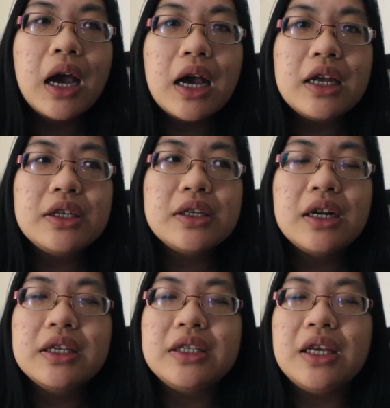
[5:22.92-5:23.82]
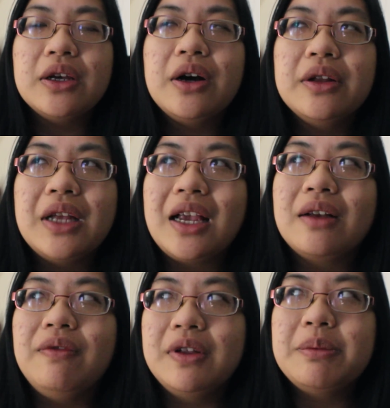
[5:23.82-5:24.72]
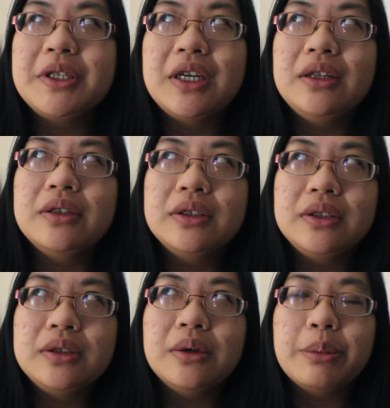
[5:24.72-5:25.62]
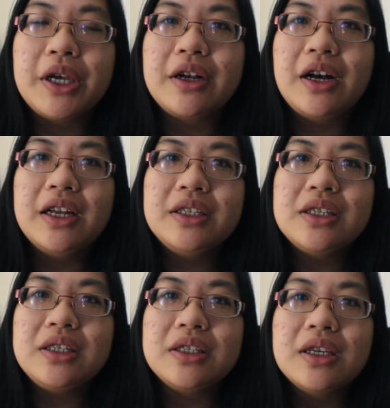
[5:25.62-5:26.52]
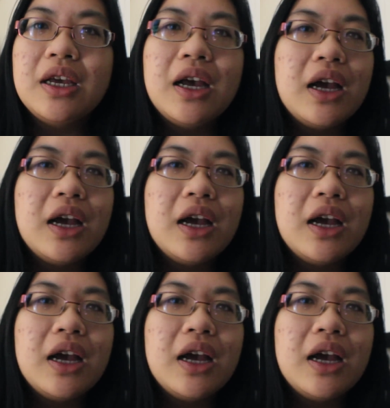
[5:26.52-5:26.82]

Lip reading: I just gotta say though, like, Vilma Santos, oh my god, she's,